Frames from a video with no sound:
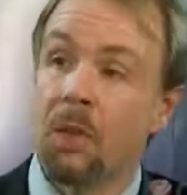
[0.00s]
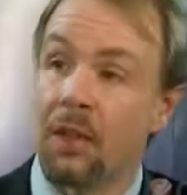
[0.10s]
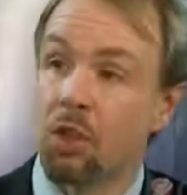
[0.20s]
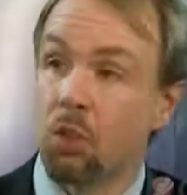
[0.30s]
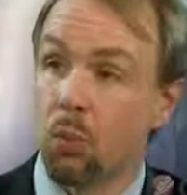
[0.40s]

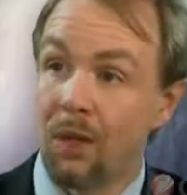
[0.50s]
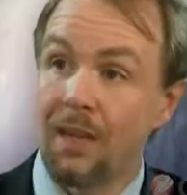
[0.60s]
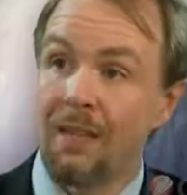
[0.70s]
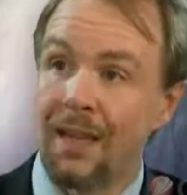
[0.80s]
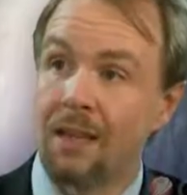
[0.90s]
But they should
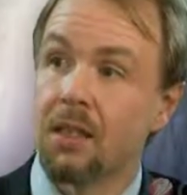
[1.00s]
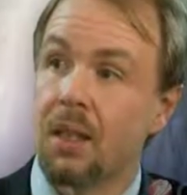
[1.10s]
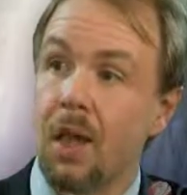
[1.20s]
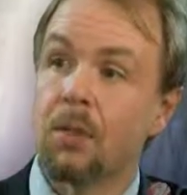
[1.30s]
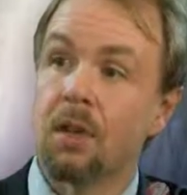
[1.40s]
really take the
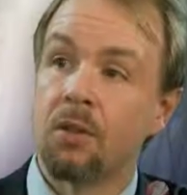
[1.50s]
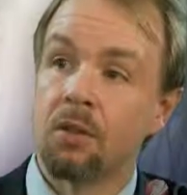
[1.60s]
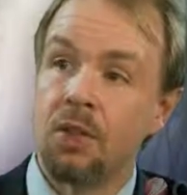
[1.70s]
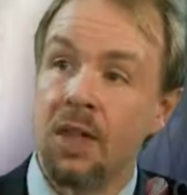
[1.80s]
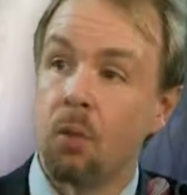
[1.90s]
time to
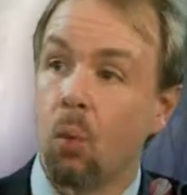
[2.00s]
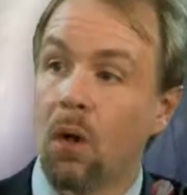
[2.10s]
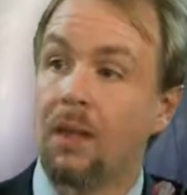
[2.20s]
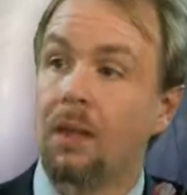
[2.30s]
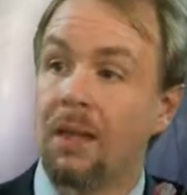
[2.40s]
understand
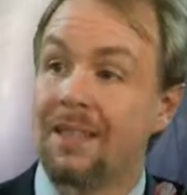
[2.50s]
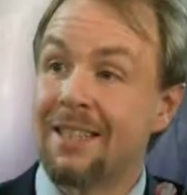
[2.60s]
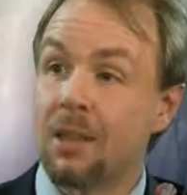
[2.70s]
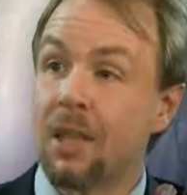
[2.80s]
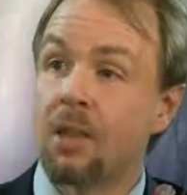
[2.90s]
what
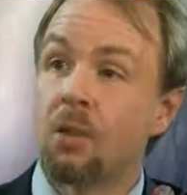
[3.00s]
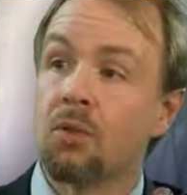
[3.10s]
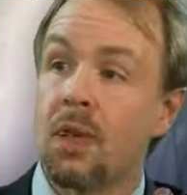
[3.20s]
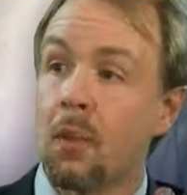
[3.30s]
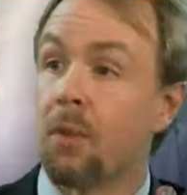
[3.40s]
is it that
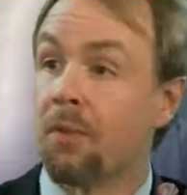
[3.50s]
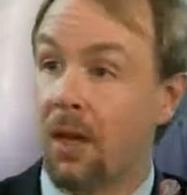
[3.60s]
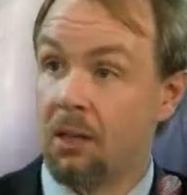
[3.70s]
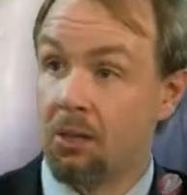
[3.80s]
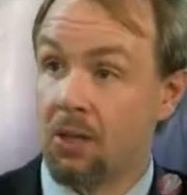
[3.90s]
those
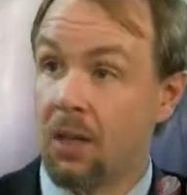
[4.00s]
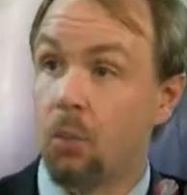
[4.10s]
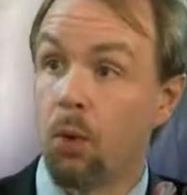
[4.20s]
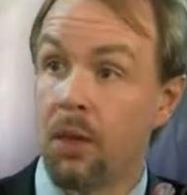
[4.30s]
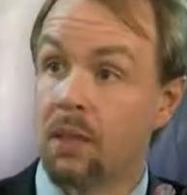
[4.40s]
hypervisors
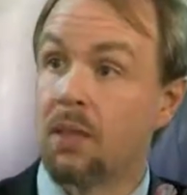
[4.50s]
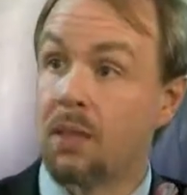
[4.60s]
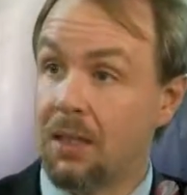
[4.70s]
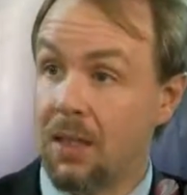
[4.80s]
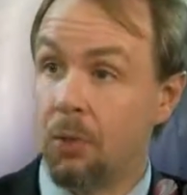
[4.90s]
can bring
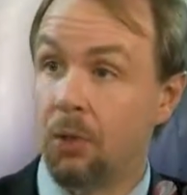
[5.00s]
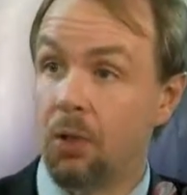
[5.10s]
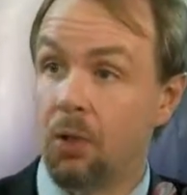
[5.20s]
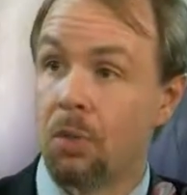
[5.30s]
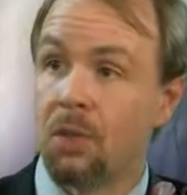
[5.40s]
to the
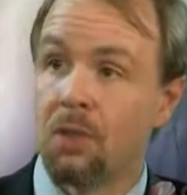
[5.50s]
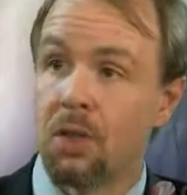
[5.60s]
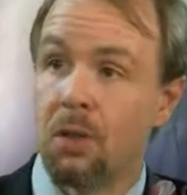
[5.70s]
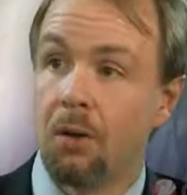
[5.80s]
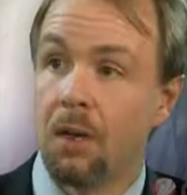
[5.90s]
table in terms of
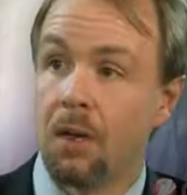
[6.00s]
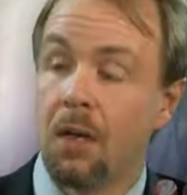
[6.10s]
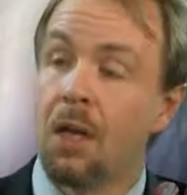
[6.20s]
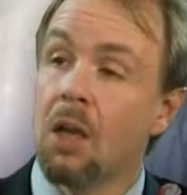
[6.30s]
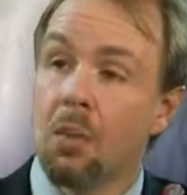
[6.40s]
security.
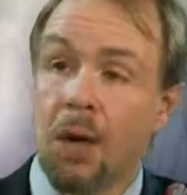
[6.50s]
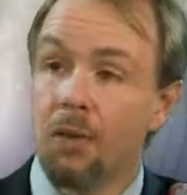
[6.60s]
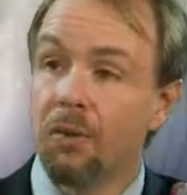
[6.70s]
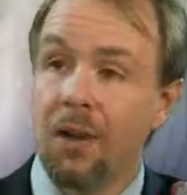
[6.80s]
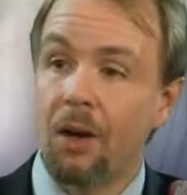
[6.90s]

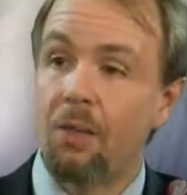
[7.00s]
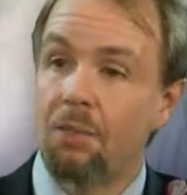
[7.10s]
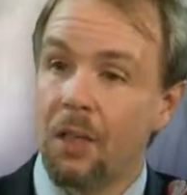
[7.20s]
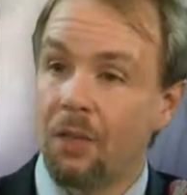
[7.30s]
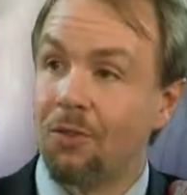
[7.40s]
By their
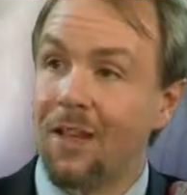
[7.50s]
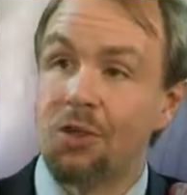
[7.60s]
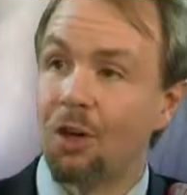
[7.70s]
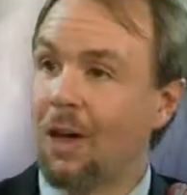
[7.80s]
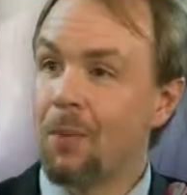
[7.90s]
very
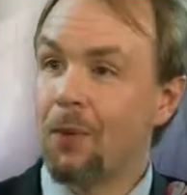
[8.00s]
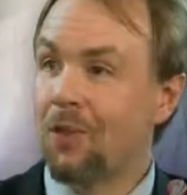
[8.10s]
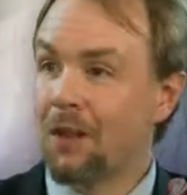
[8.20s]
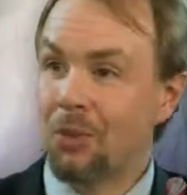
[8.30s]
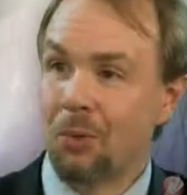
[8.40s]
nature, a
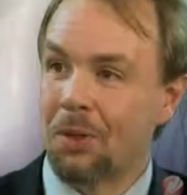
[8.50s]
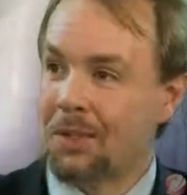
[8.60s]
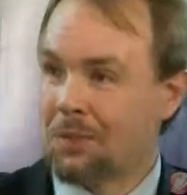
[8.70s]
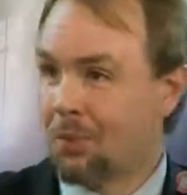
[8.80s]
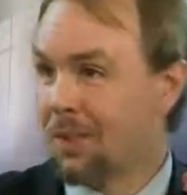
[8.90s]

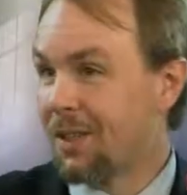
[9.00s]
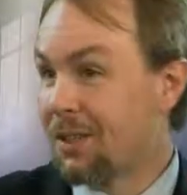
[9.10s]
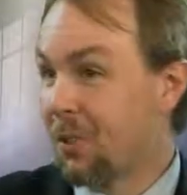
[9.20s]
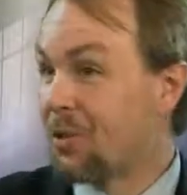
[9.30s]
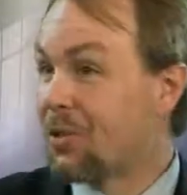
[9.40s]
hypervisor is
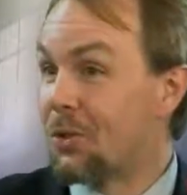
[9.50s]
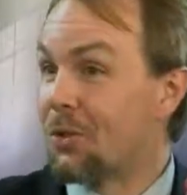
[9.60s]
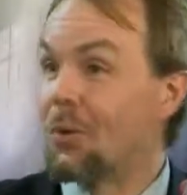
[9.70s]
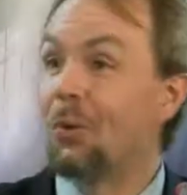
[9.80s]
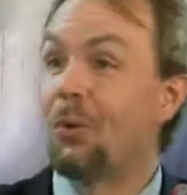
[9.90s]
really supposed to
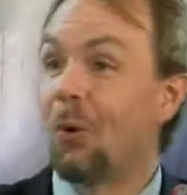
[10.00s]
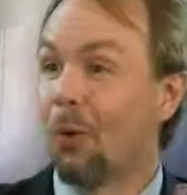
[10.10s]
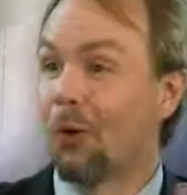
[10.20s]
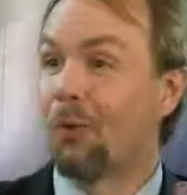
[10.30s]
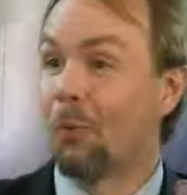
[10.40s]
do two
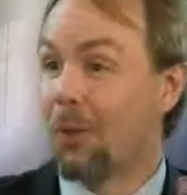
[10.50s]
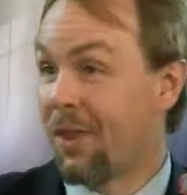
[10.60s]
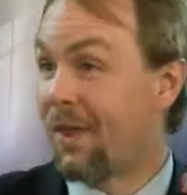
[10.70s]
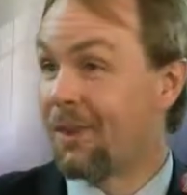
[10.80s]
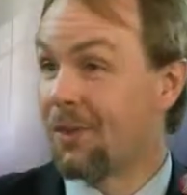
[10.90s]
core
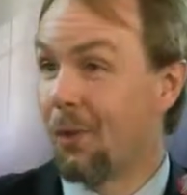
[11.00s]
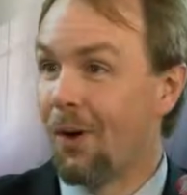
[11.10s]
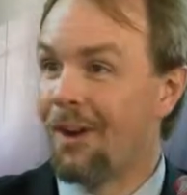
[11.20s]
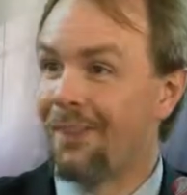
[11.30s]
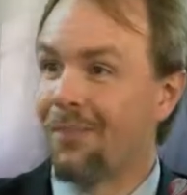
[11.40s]
things.
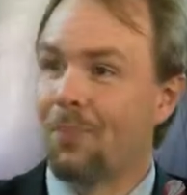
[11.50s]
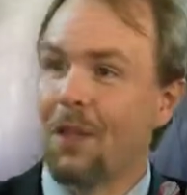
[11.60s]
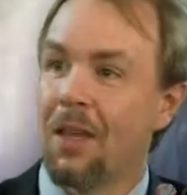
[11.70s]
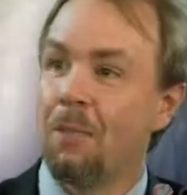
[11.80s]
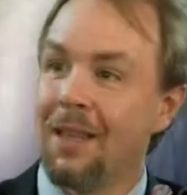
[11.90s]
One,
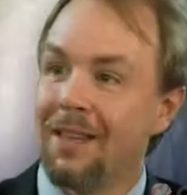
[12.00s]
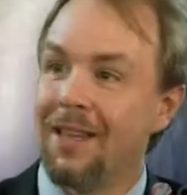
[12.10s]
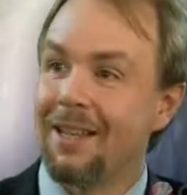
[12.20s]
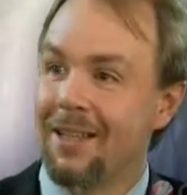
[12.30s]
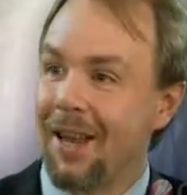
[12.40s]
it
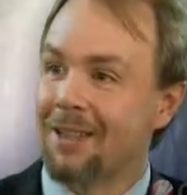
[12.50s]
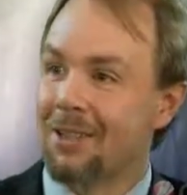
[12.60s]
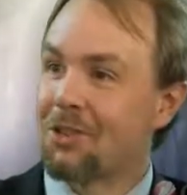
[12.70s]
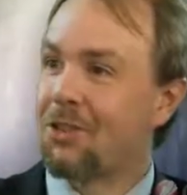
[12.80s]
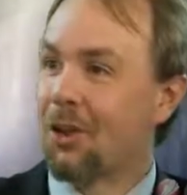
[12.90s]
mediates
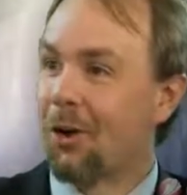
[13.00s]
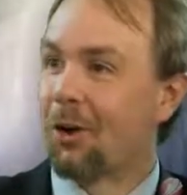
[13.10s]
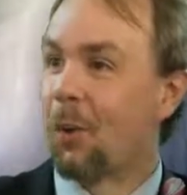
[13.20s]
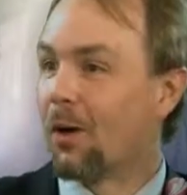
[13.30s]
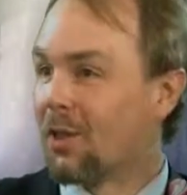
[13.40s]
access to the
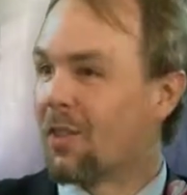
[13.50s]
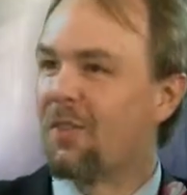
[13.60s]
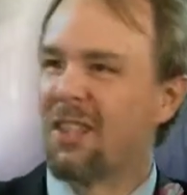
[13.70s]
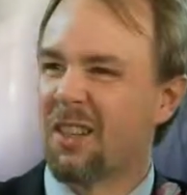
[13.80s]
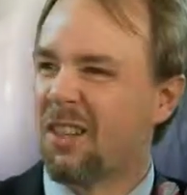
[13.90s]
hardware, to
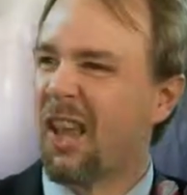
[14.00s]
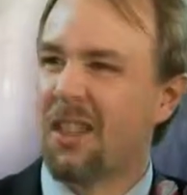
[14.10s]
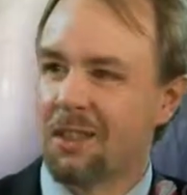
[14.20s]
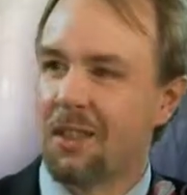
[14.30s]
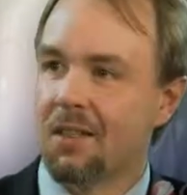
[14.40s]
the physical
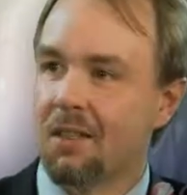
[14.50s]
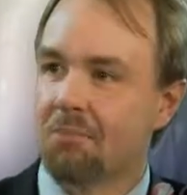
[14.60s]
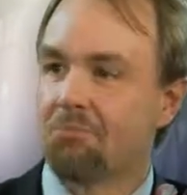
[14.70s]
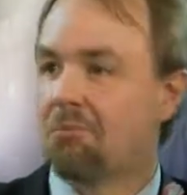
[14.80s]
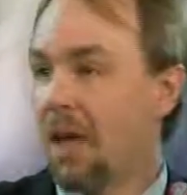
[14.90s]
assets.